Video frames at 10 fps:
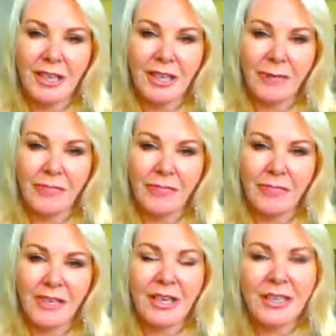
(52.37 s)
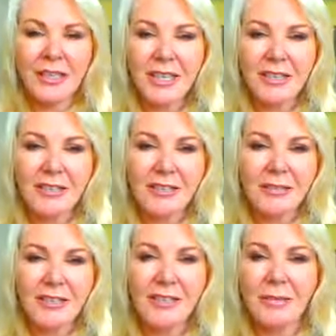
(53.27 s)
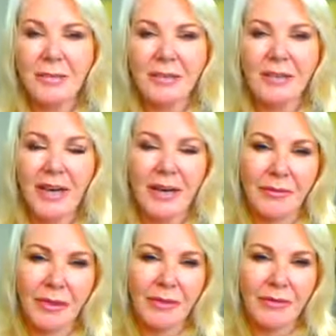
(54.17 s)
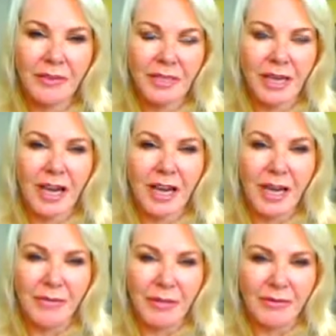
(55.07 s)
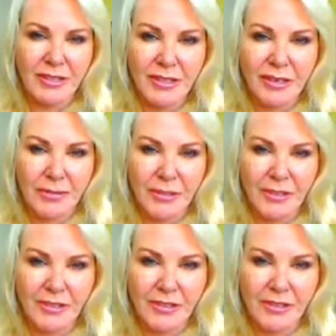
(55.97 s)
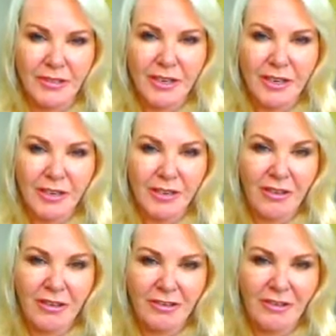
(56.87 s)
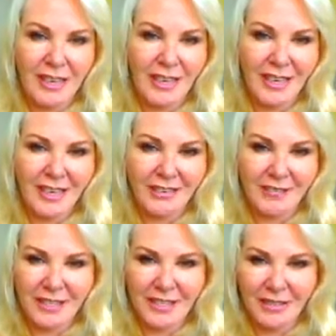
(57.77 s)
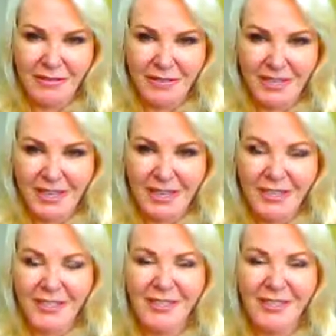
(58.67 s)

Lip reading: It can tend to just build up over time, and resentments can, they do it again, and resentments in it.